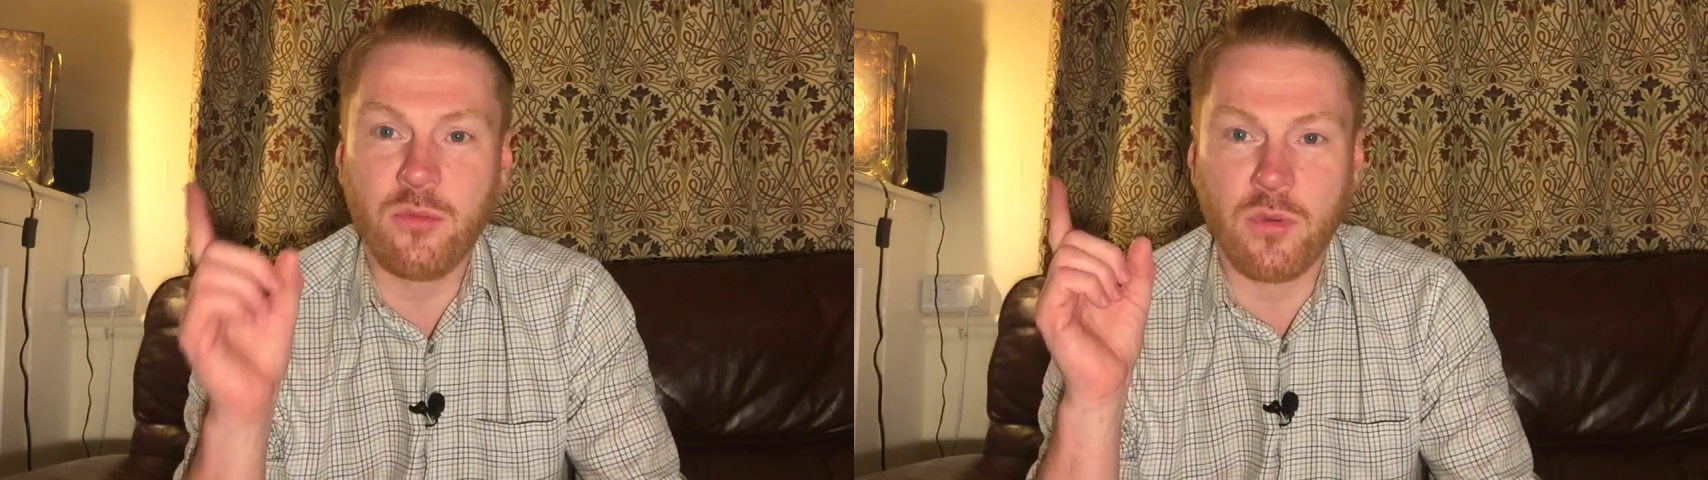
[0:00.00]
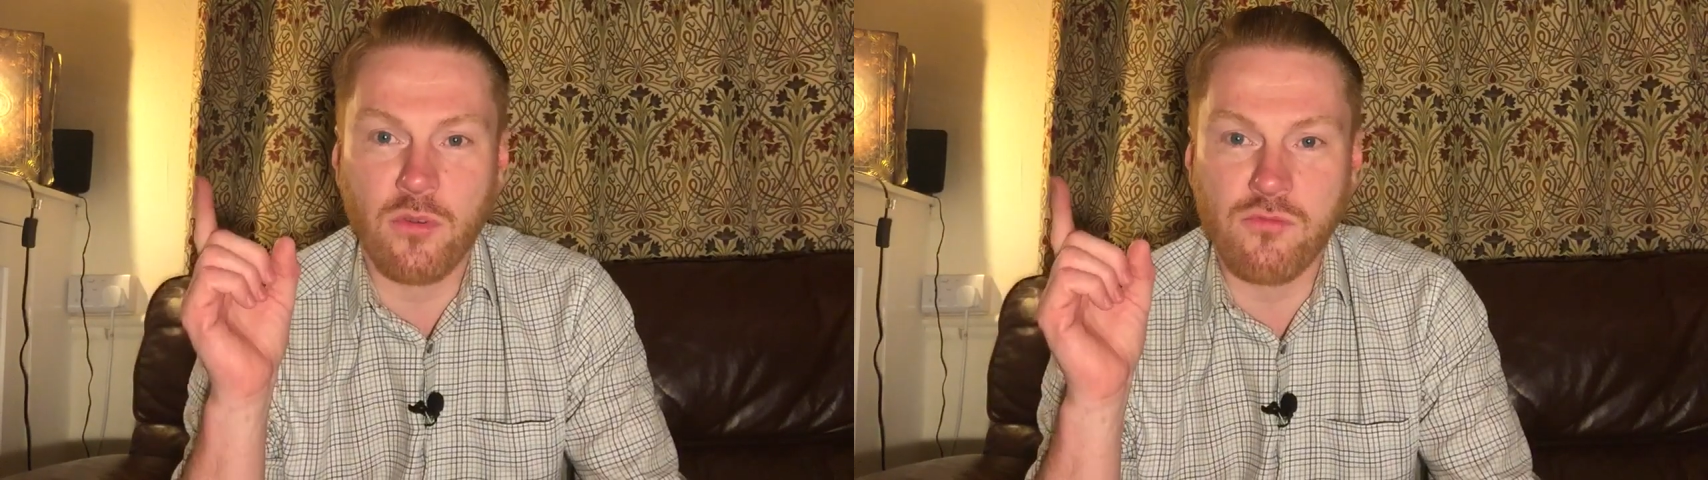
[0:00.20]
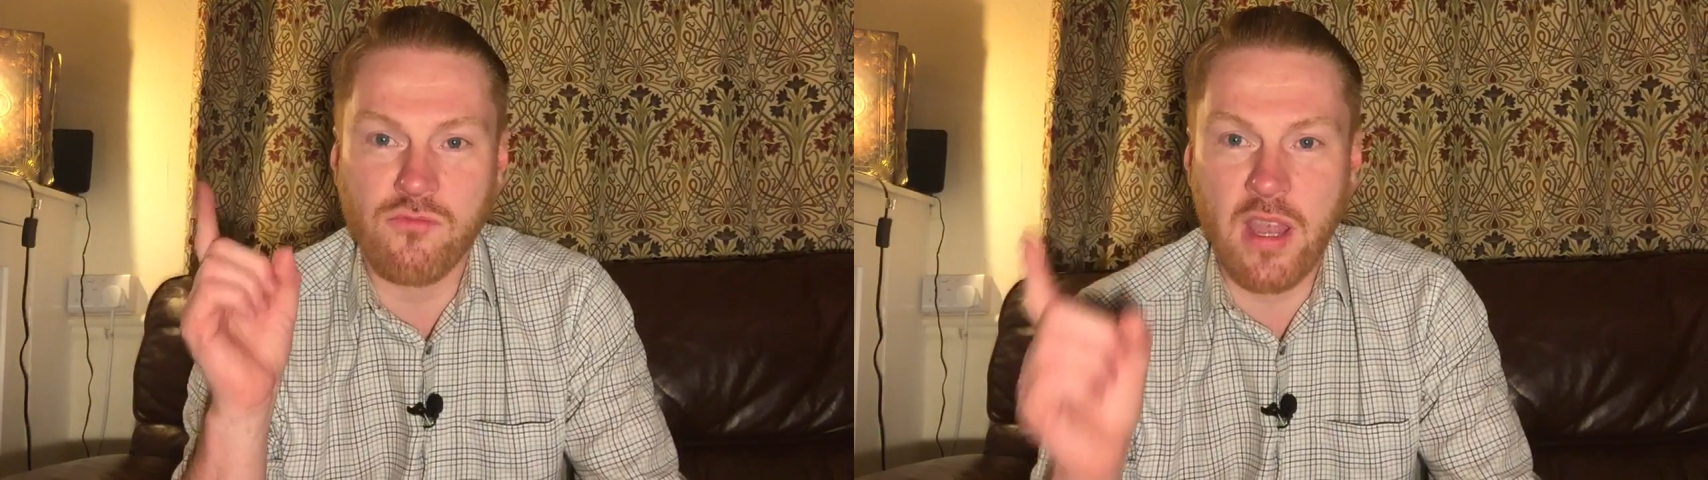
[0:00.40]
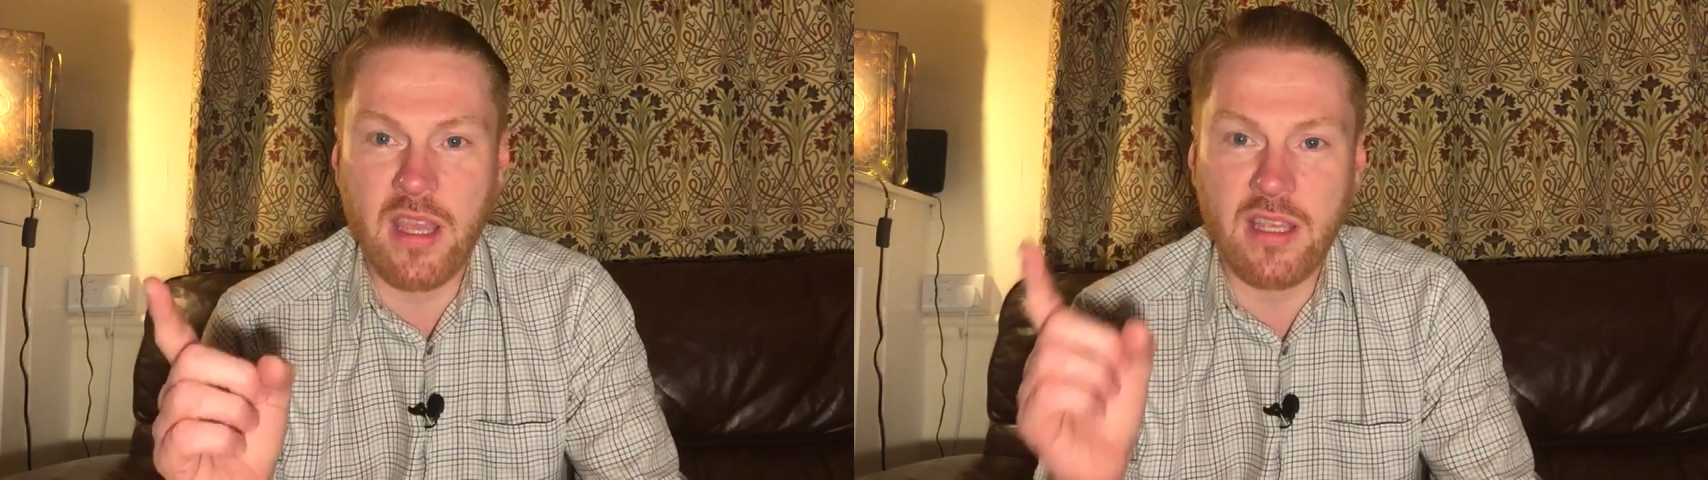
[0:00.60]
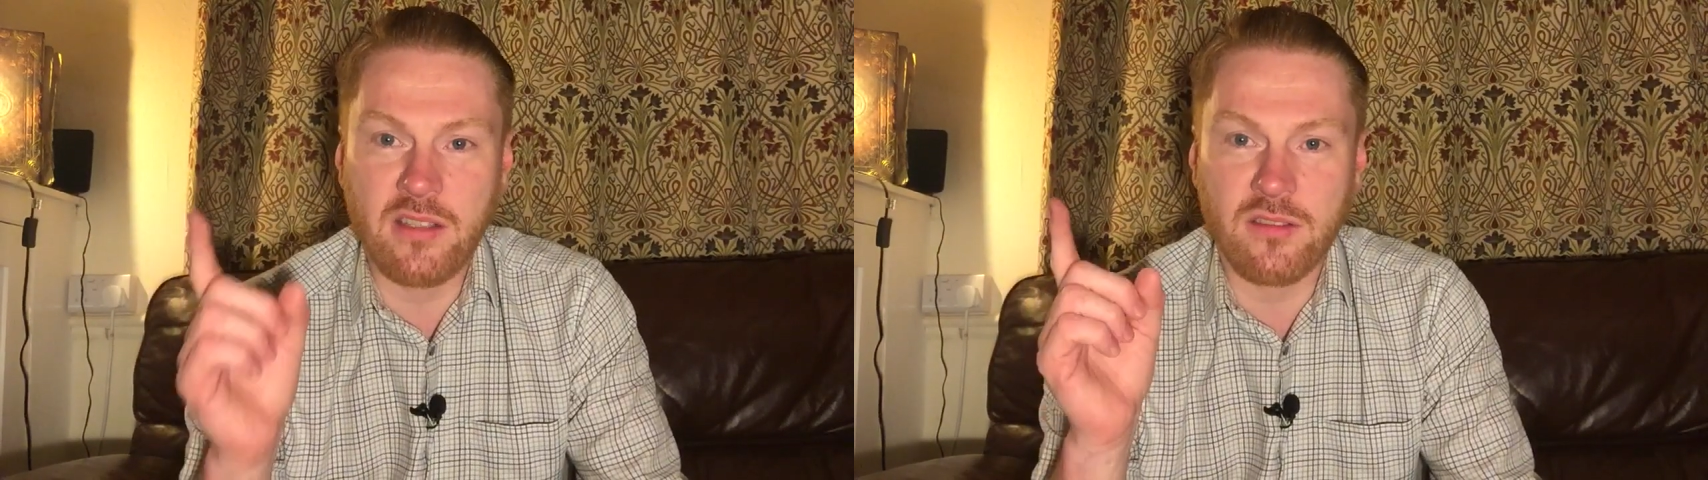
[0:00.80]
will
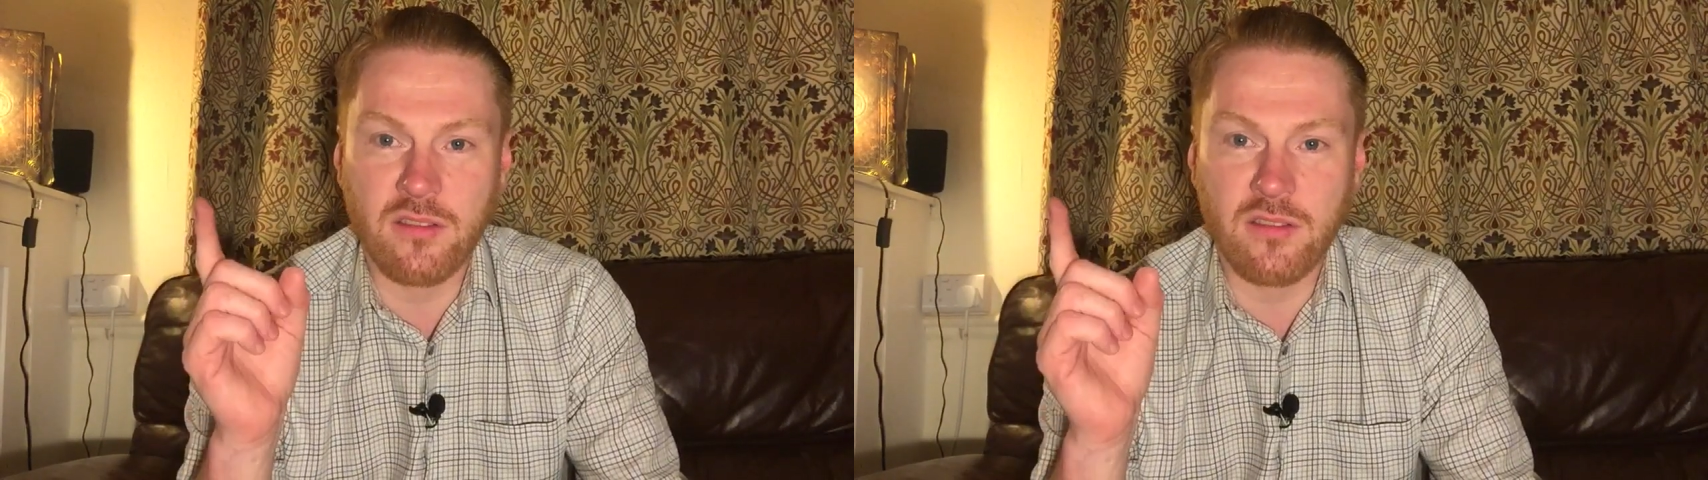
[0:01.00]
raise